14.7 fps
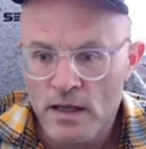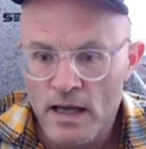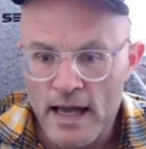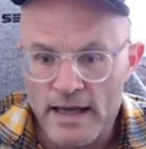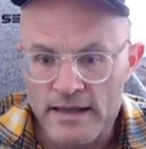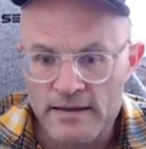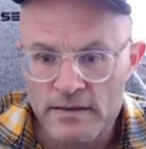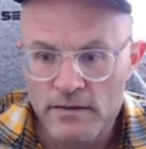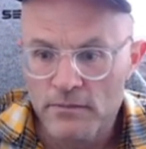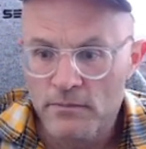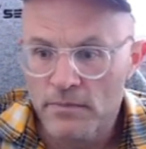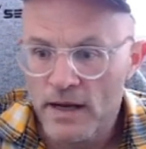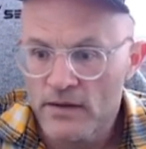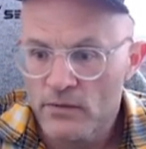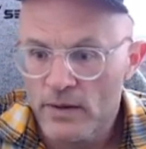And
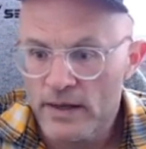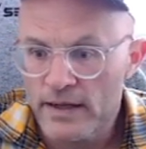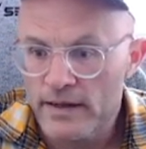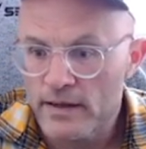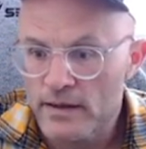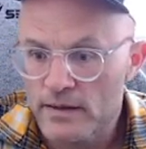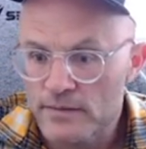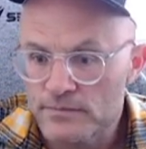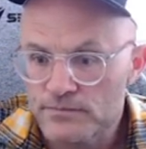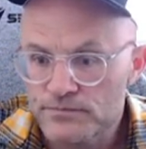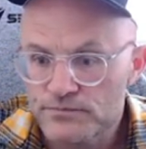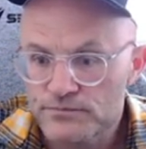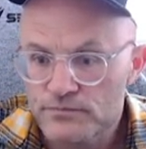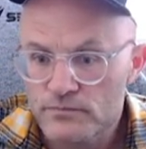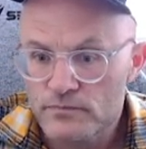by the way,
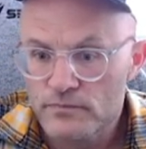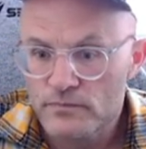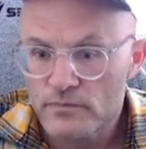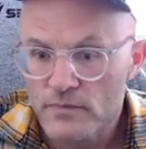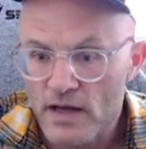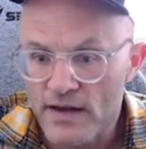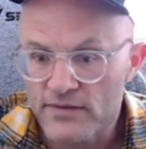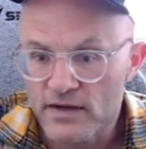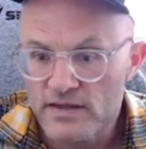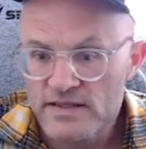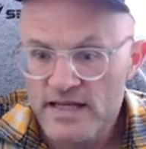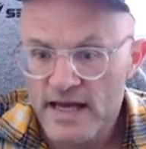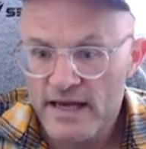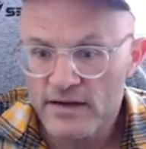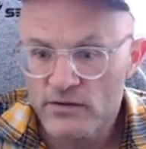I've
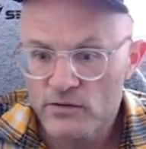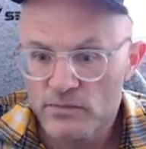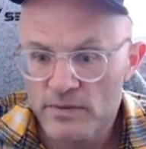untangled,